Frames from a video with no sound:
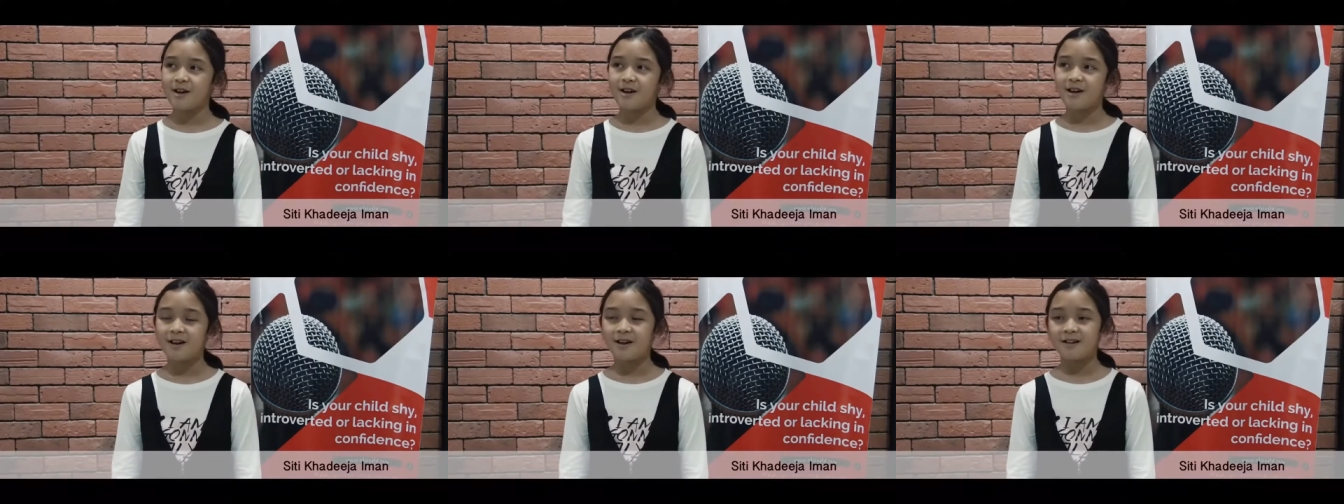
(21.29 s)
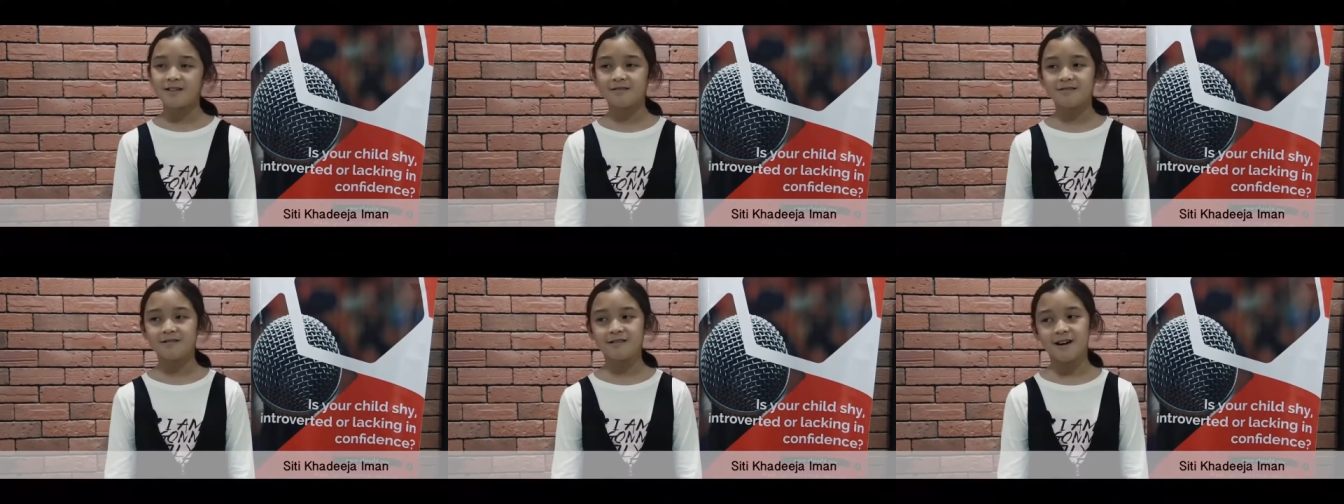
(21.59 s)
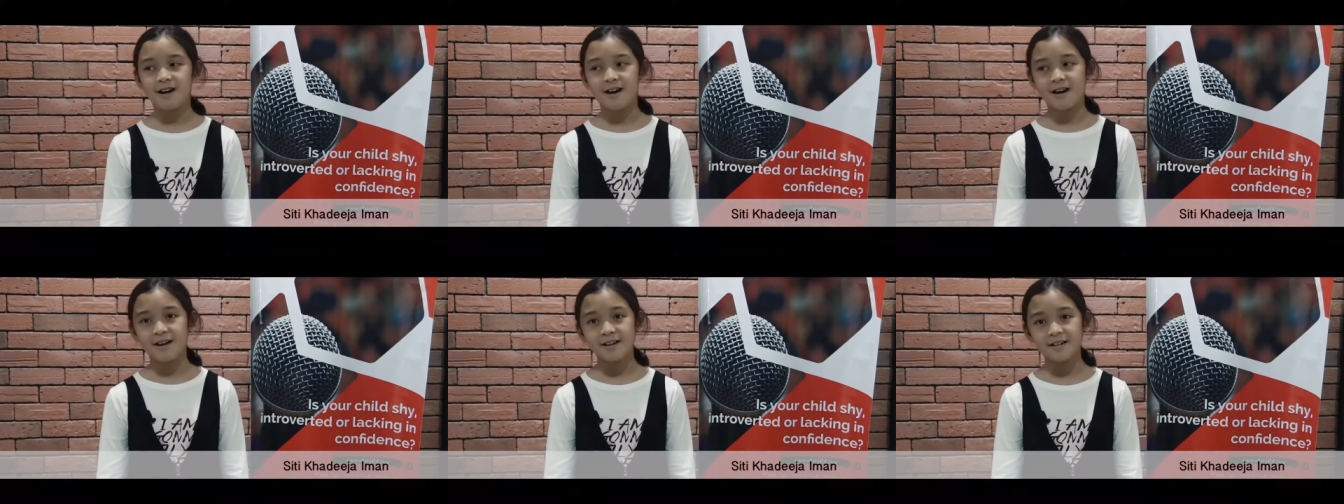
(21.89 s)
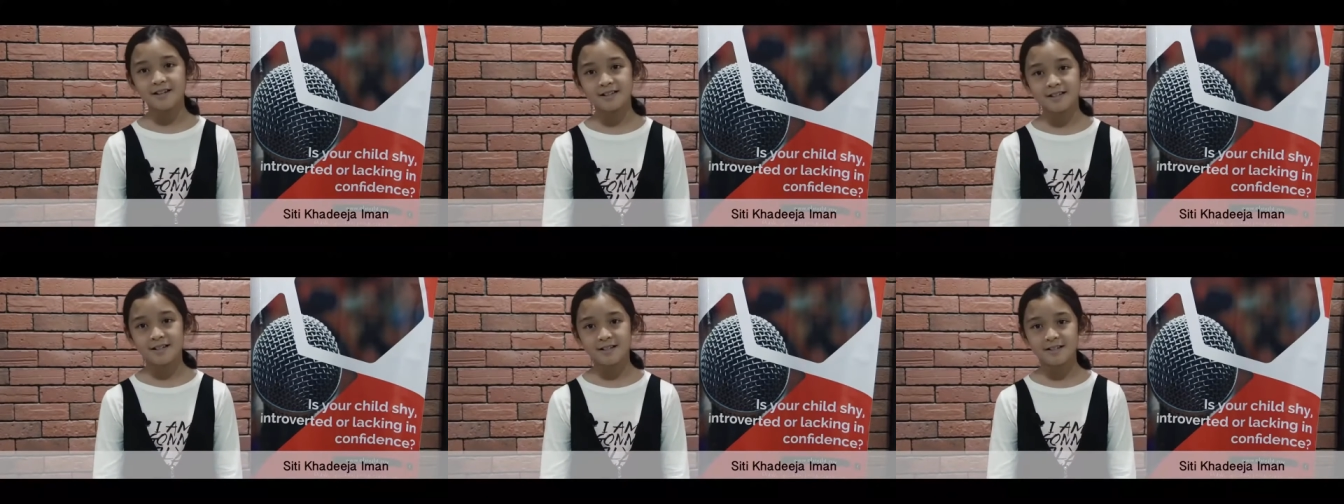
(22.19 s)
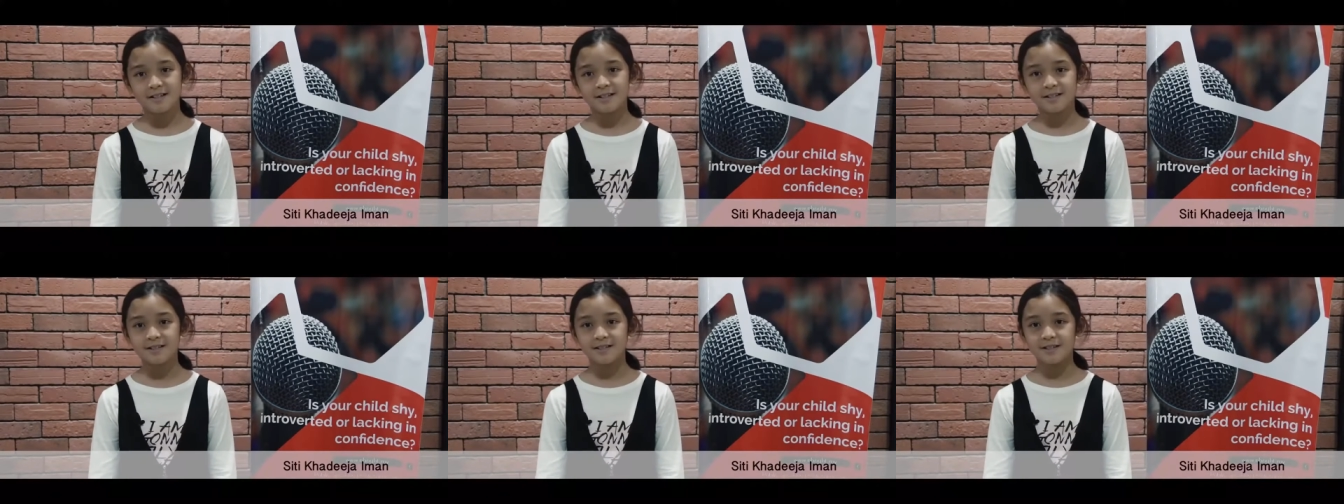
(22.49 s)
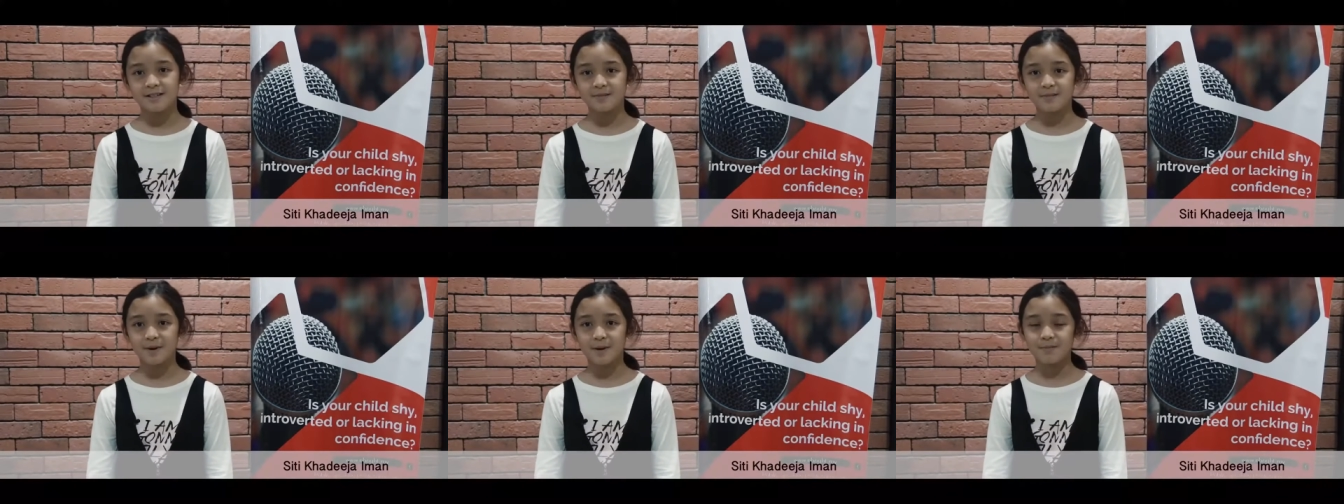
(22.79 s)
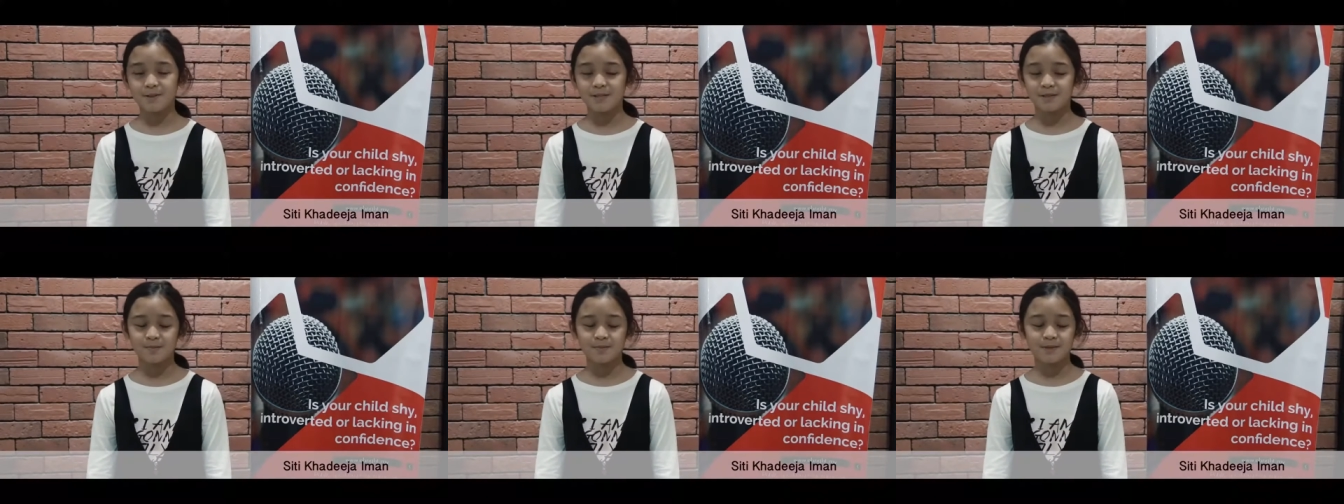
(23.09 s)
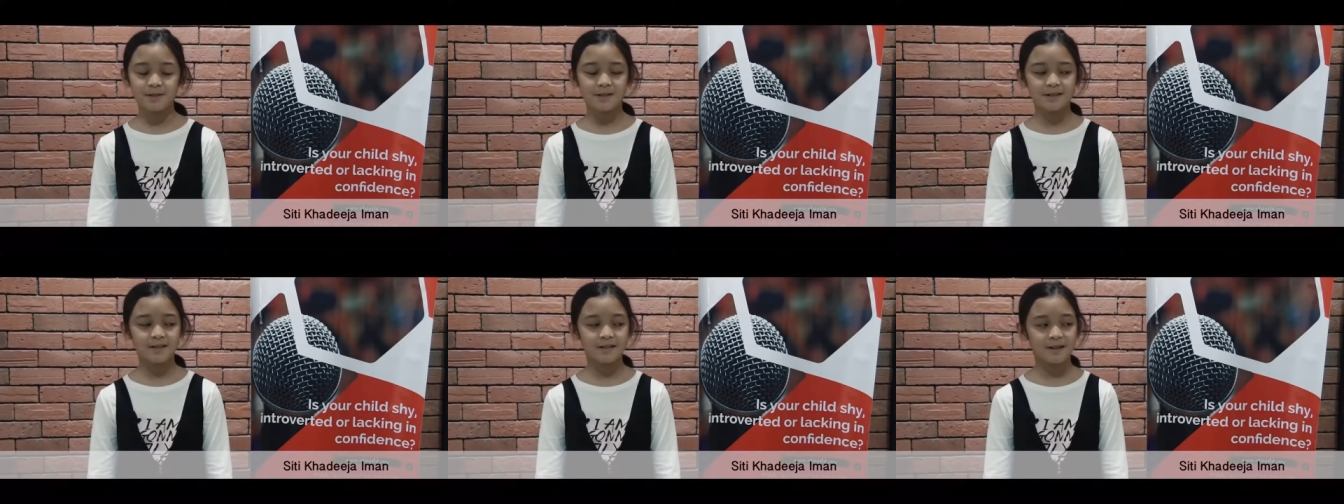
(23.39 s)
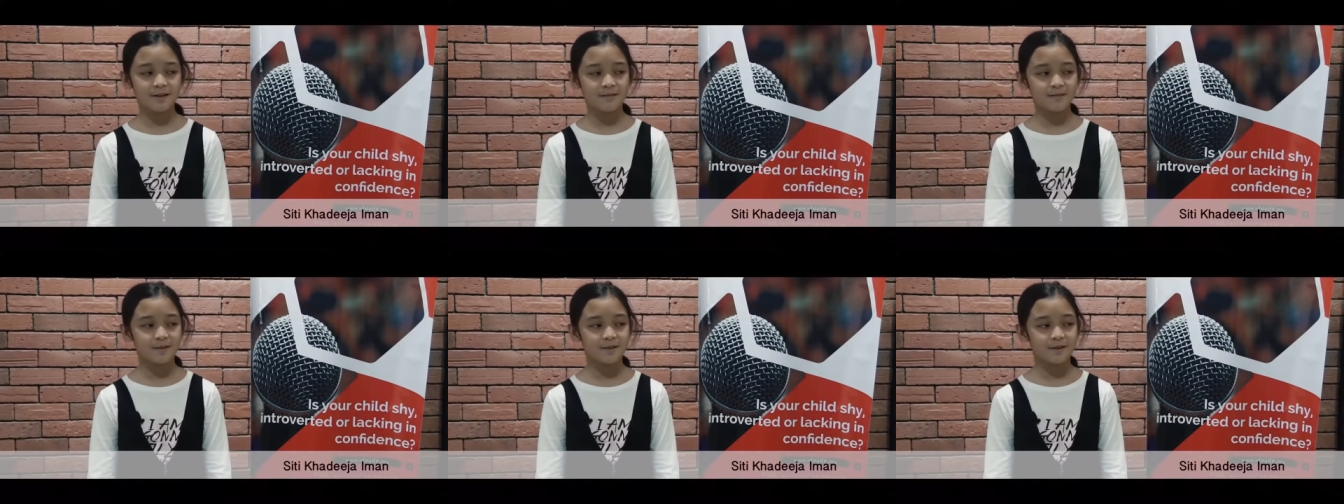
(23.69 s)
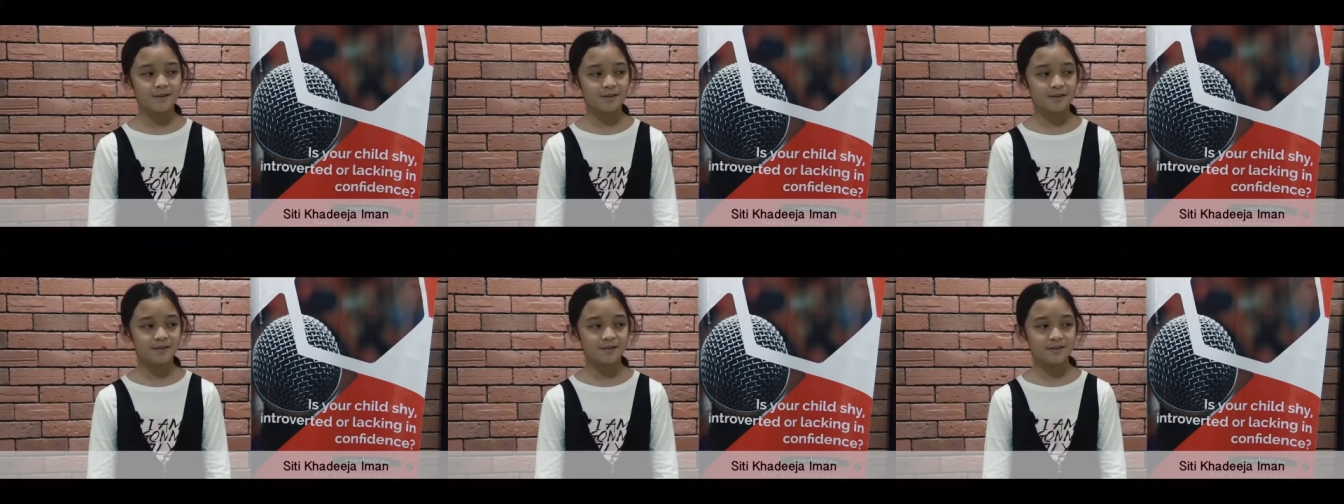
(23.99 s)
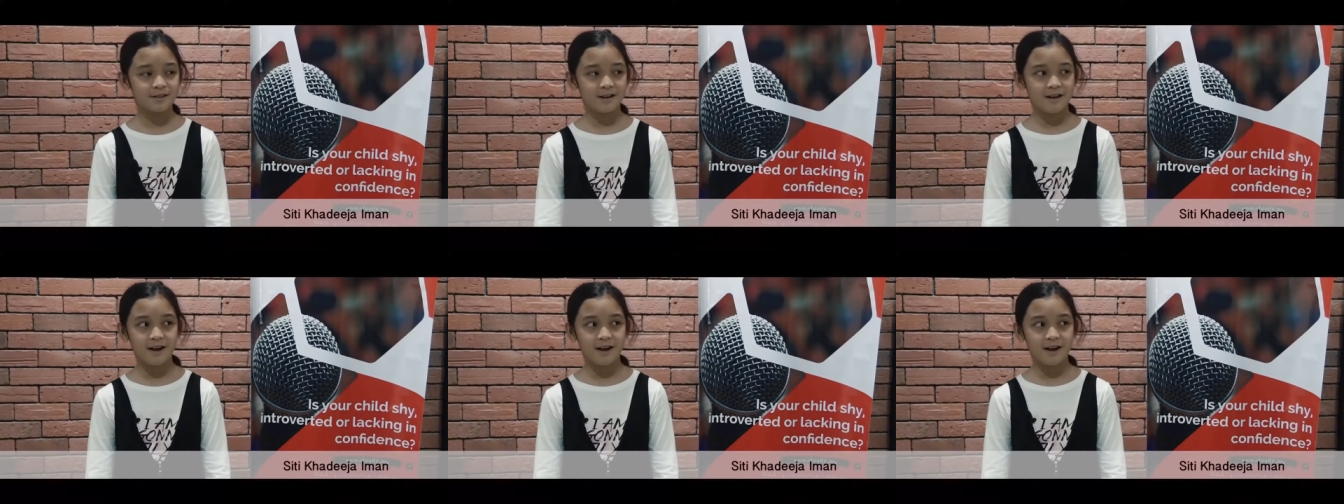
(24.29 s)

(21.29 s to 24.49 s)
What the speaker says: And I attended this public speaking camp because